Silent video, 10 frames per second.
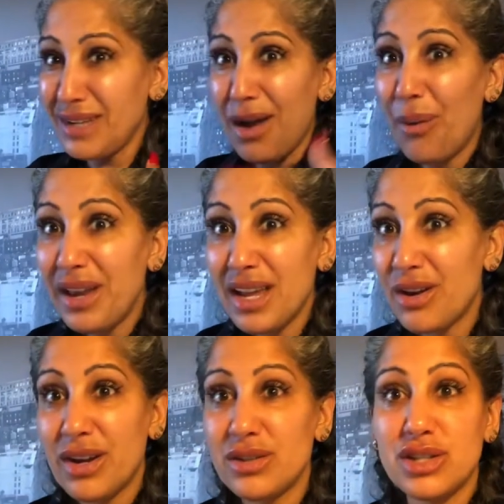I want to
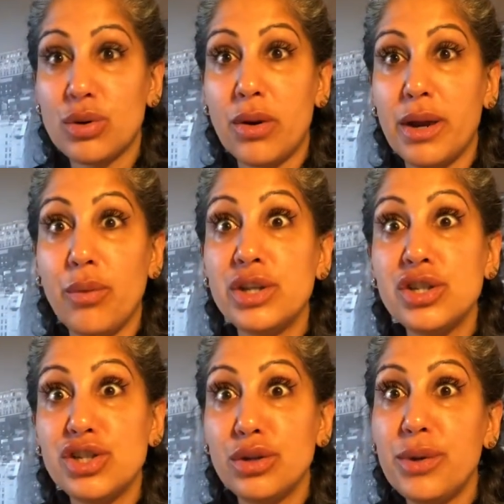hear your story. What'd
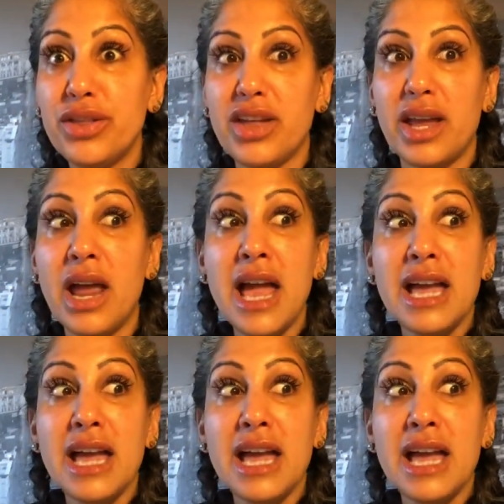you do with it?